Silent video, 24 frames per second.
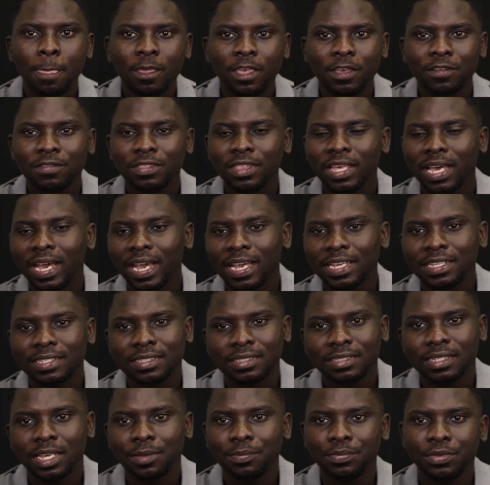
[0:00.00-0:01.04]
If the
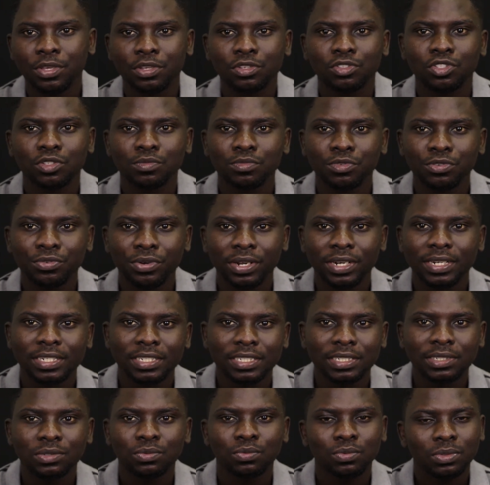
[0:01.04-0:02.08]
eyes appears to be
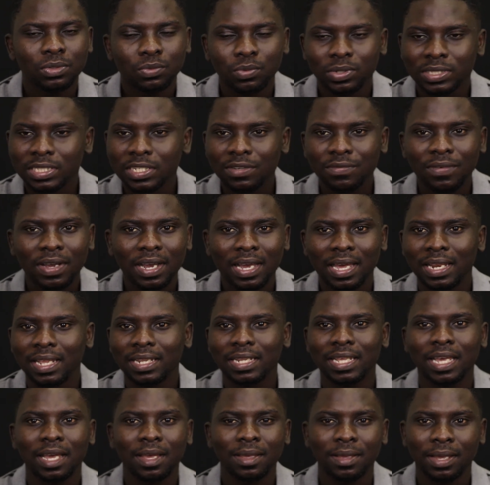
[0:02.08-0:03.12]
reddish, whatever color
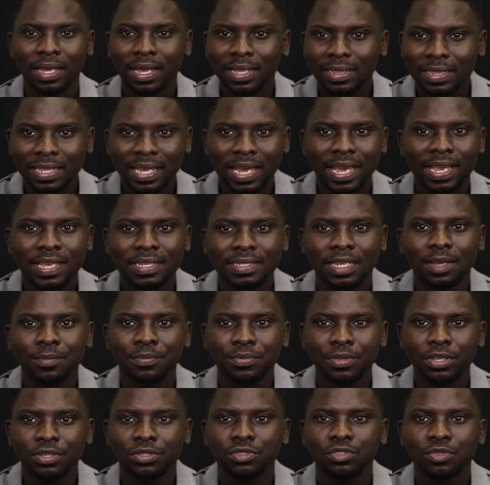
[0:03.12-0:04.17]
the eyes
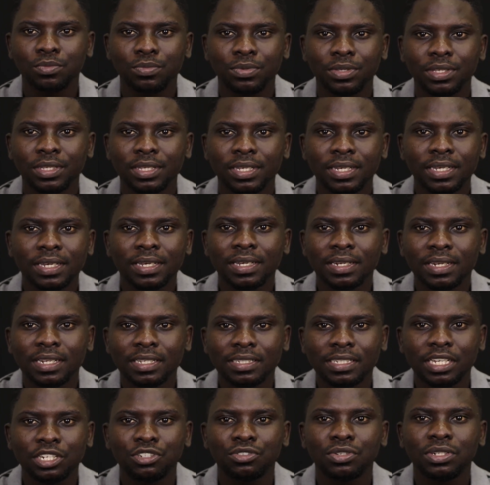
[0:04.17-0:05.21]
appears to be, the
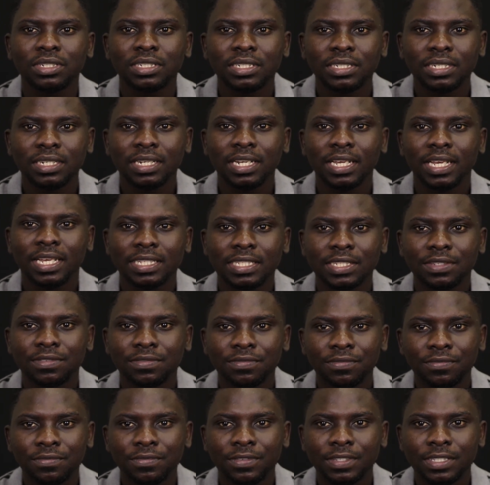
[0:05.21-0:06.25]
saturation
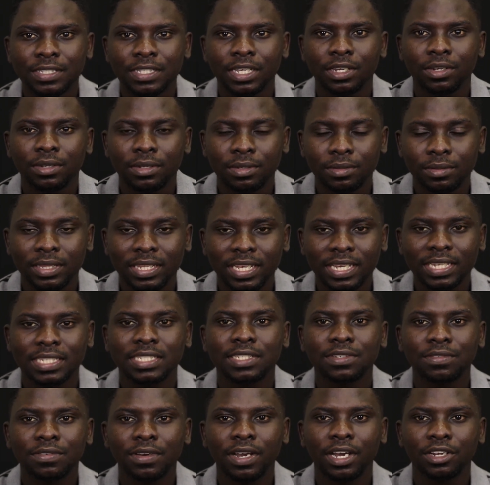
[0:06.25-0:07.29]

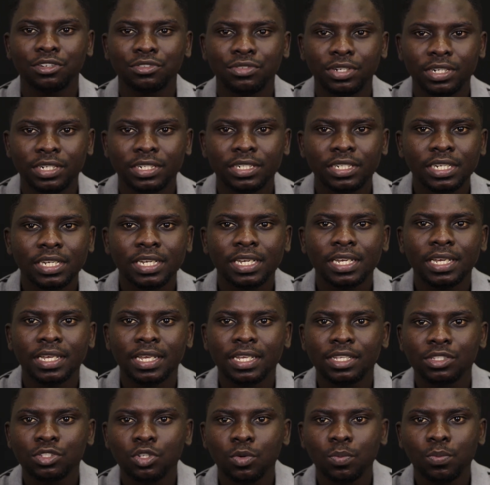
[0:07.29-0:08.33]
-100
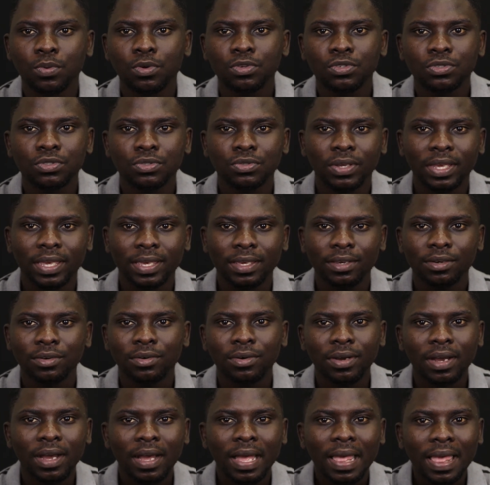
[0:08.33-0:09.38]
is supposed to
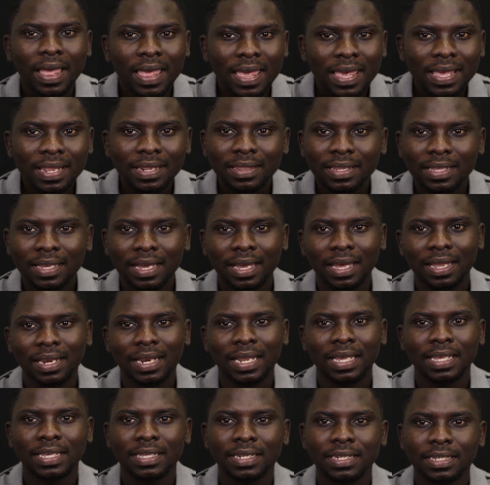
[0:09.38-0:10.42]
kill any
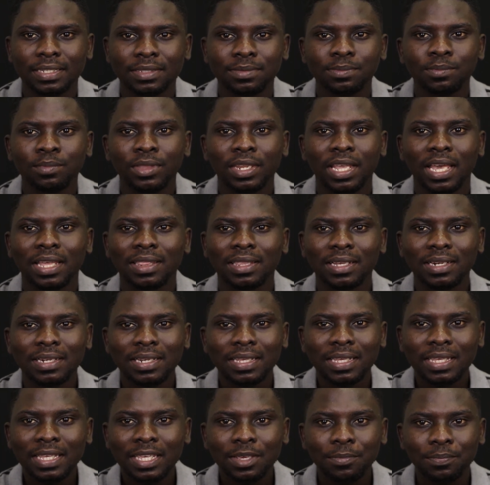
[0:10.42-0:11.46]
color in it and then
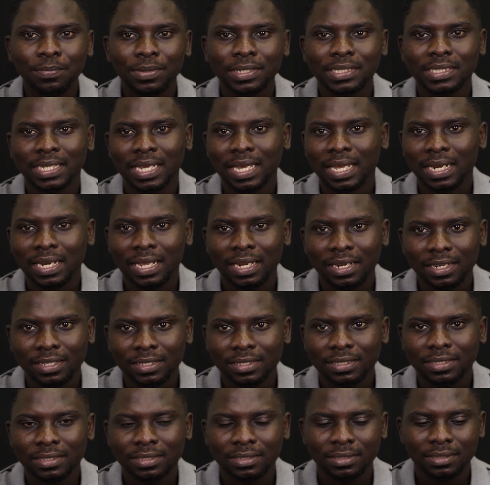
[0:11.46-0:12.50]
keep it
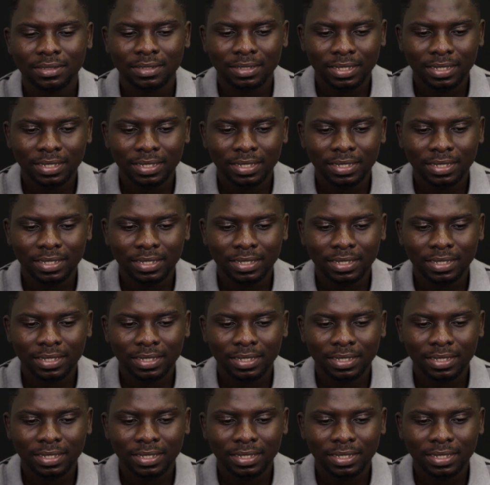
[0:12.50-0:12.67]
colorless.